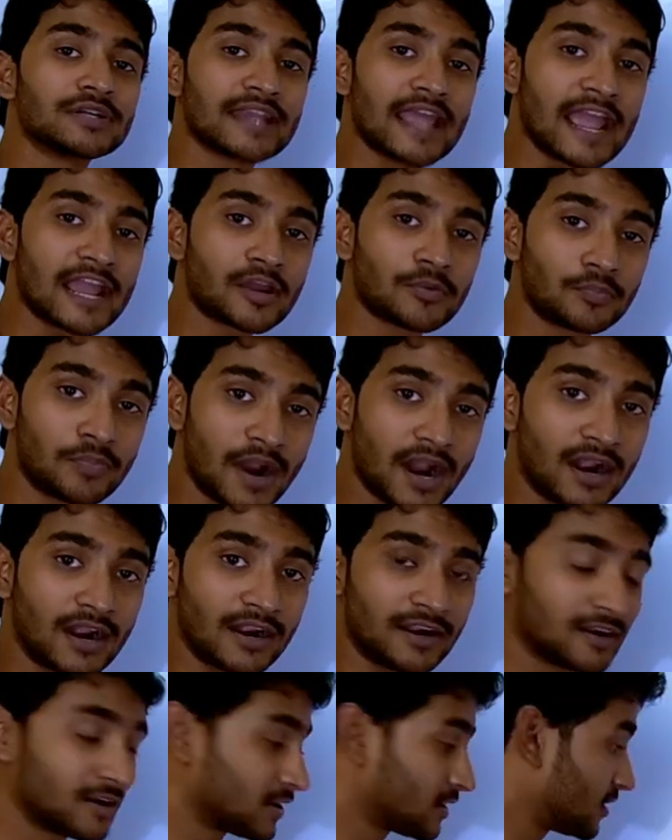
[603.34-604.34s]
to take
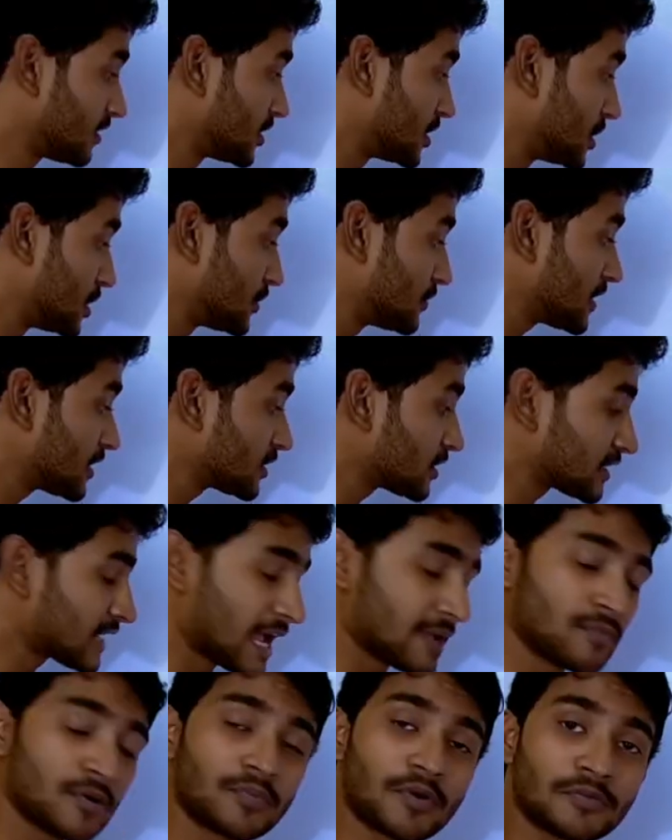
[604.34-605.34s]
part during the
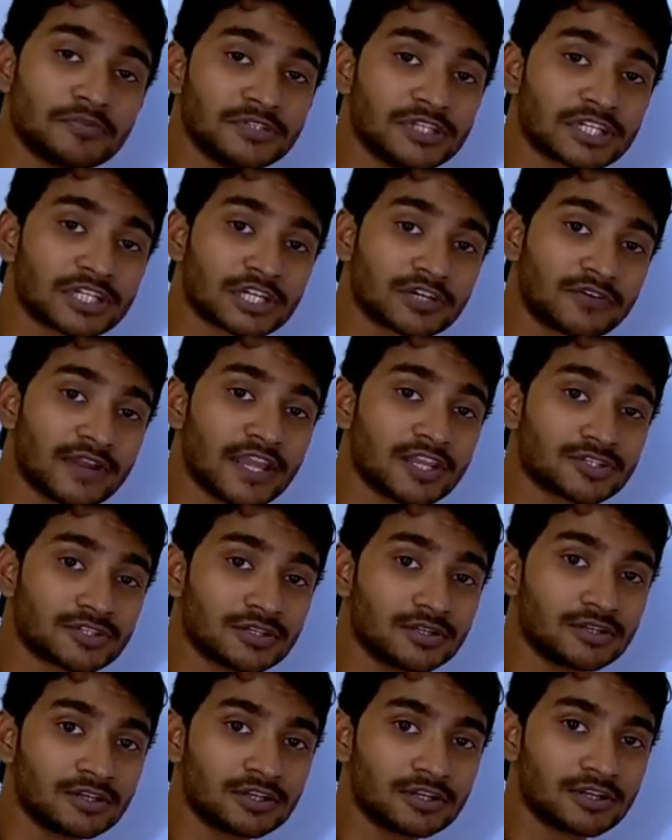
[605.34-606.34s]
time of object
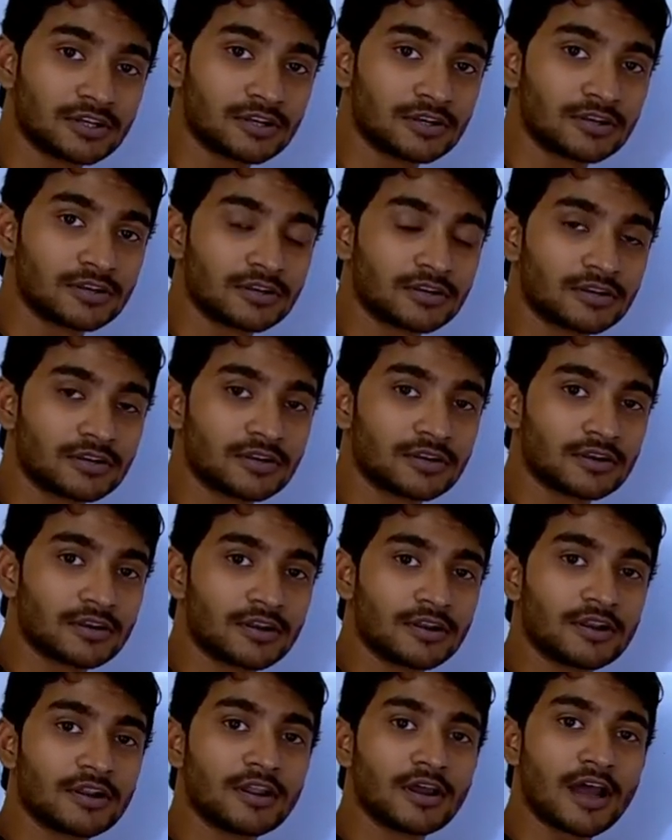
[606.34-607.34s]
creation?
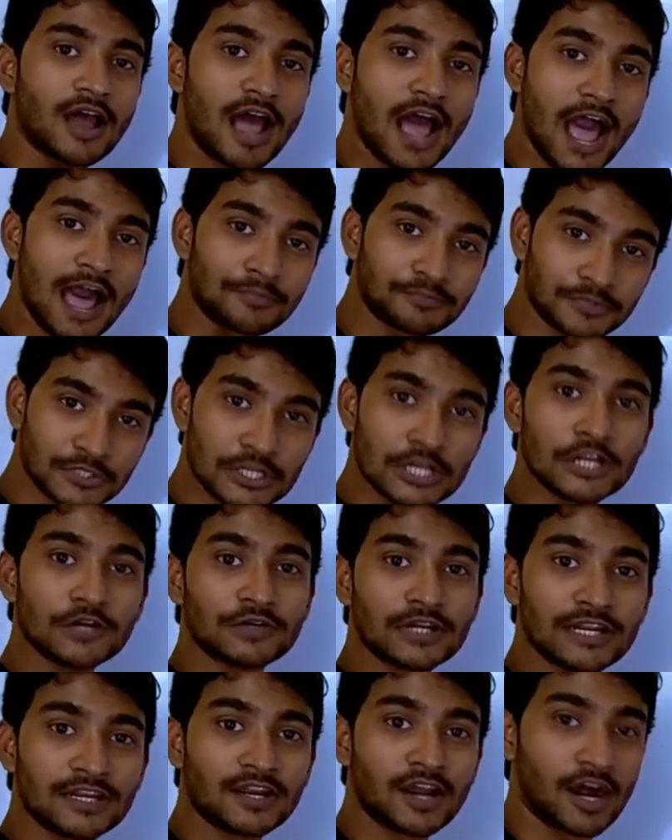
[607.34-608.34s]

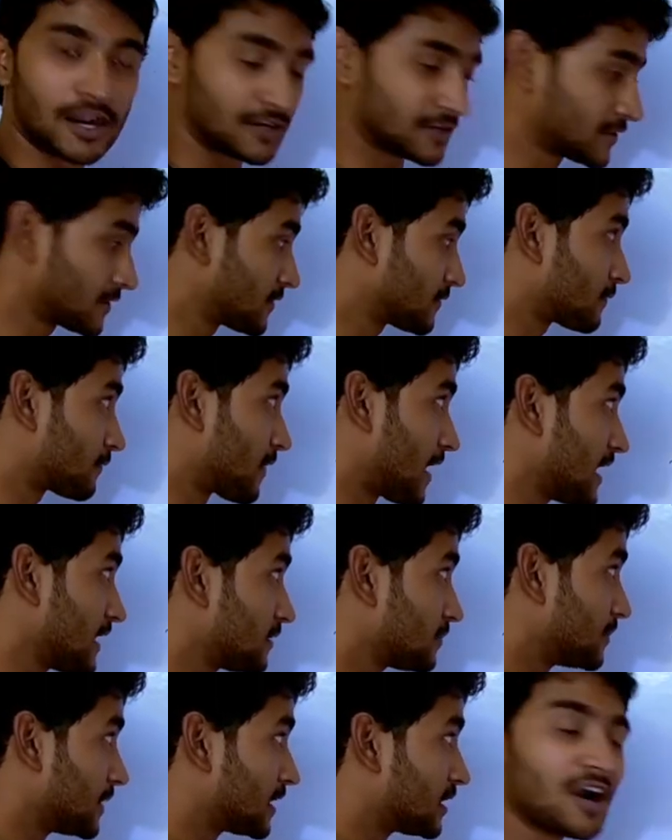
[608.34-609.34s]
Absolutely not,
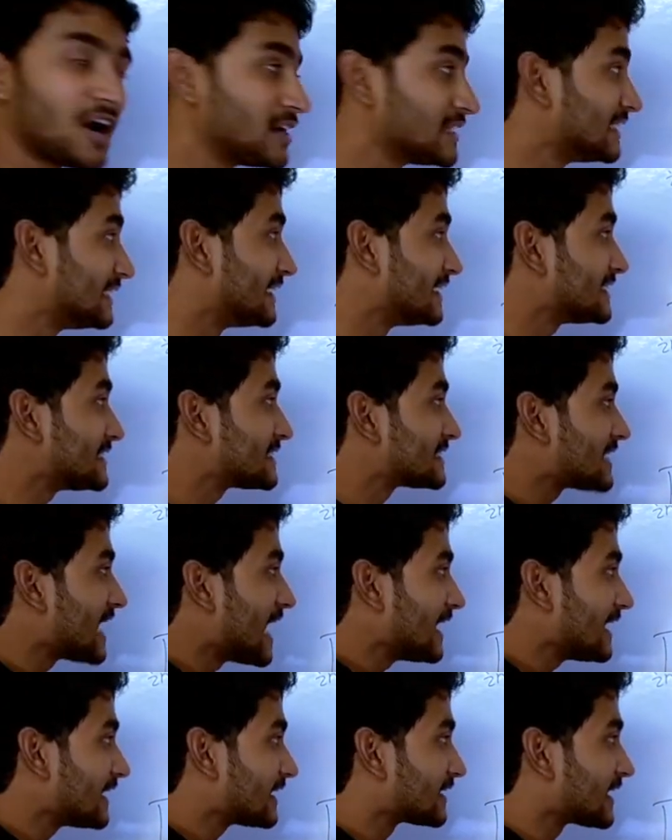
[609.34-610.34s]
right? Because it is
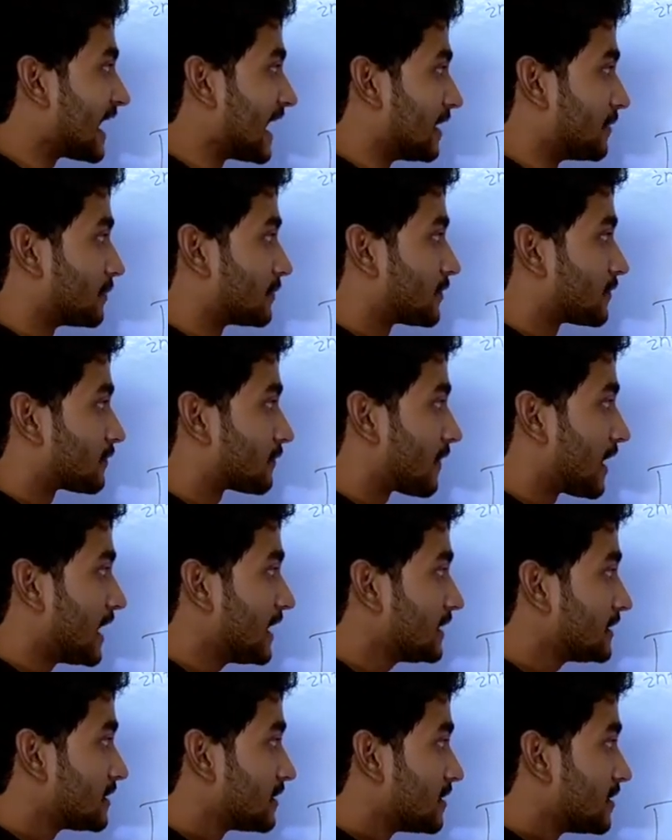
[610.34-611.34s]
static type,
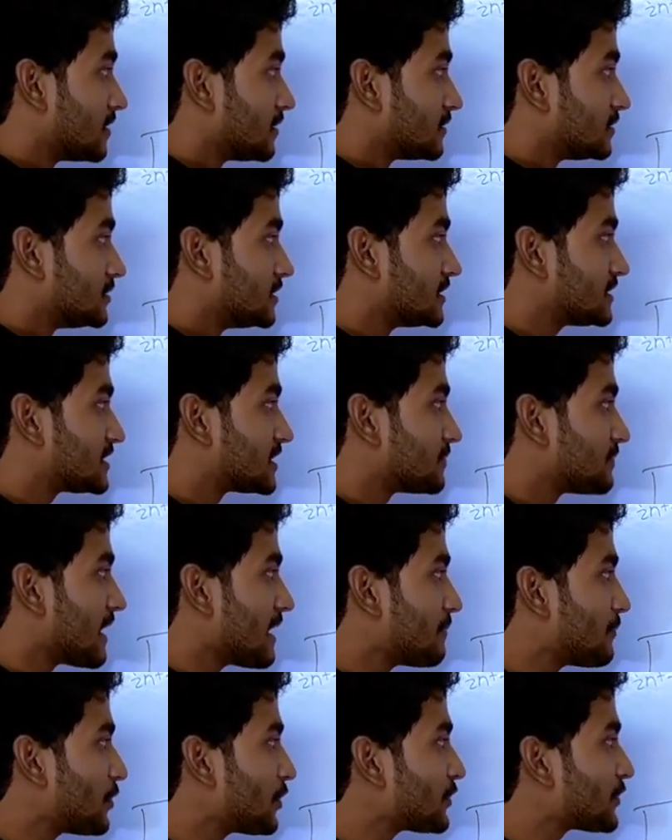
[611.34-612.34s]
right? Just
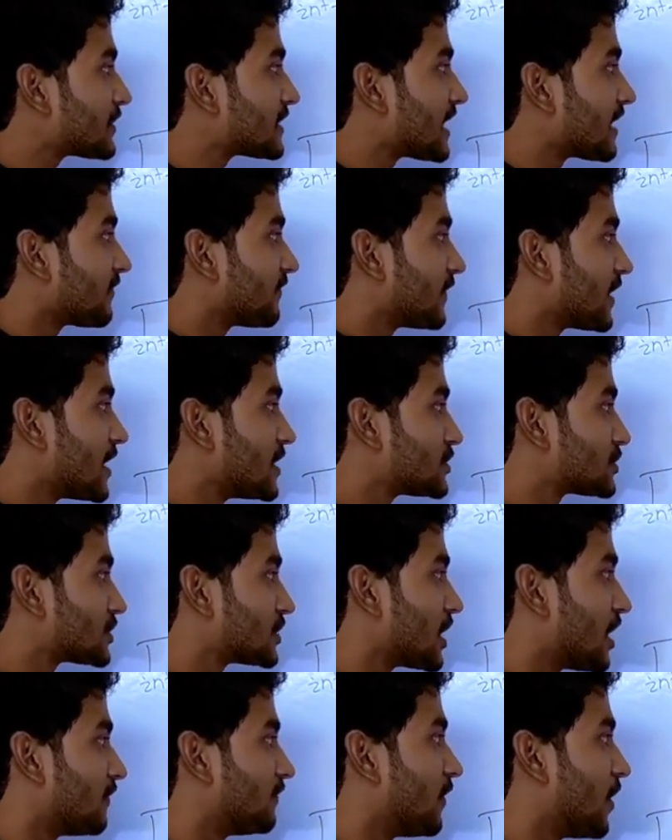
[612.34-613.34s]
remember the
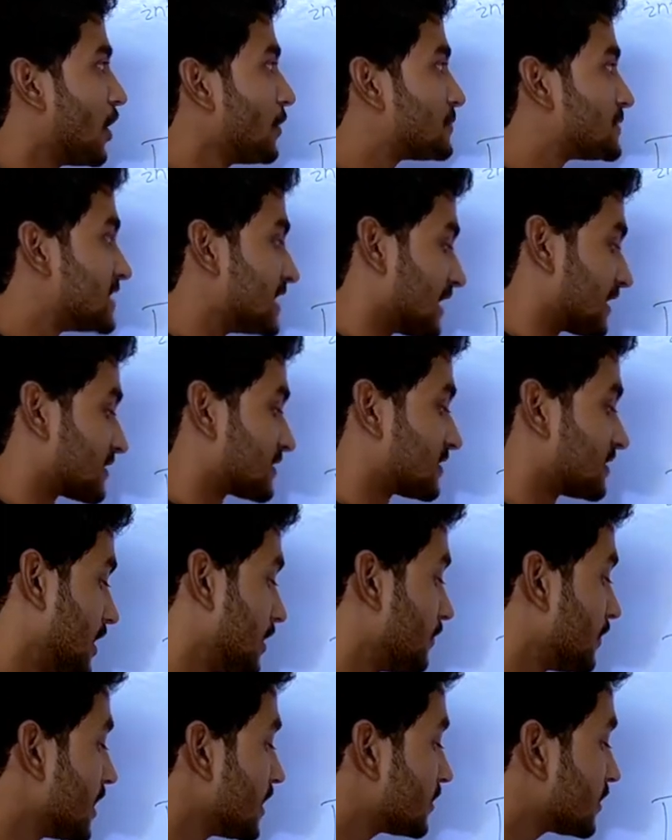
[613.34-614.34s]
definition of object.
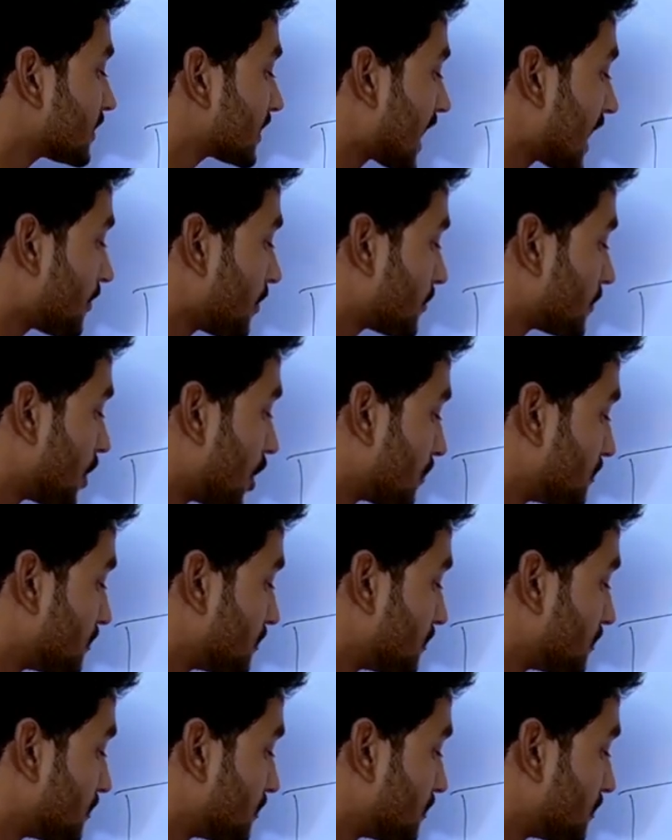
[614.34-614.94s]
During the time of